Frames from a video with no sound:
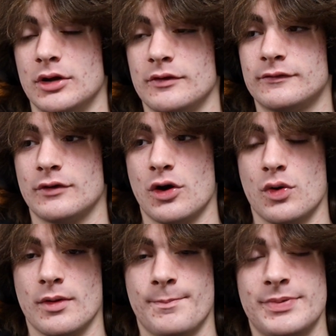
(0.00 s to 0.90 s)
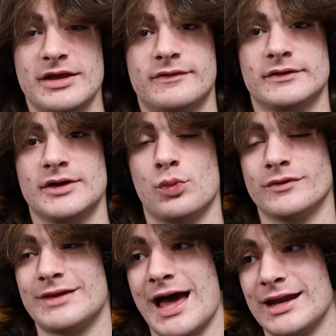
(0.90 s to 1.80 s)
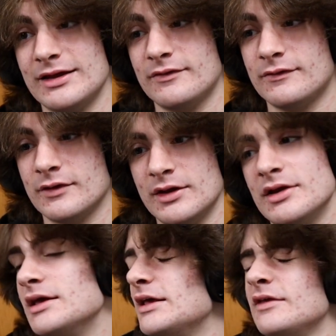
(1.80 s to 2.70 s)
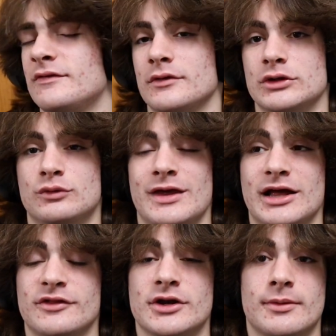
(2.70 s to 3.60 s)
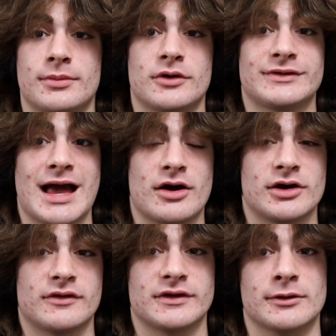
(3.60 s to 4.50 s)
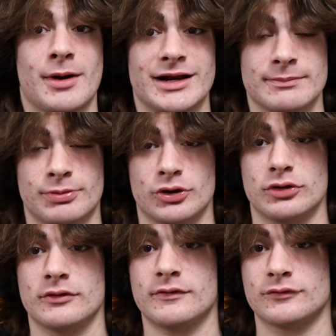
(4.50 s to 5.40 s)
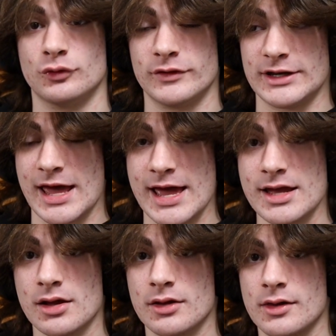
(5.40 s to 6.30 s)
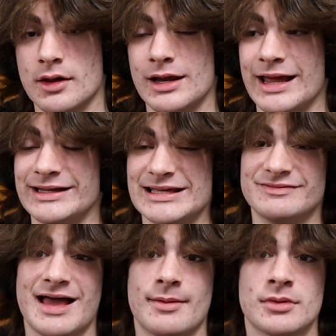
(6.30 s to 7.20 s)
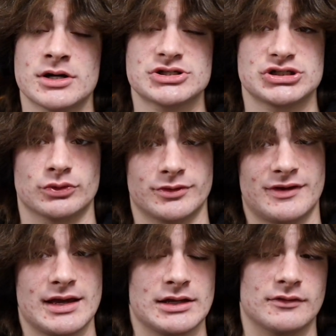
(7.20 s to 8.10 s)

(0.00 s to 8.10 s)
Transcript: So, basically what that is you take the number of calories that your body burns through the day and eat that much, you'll retain.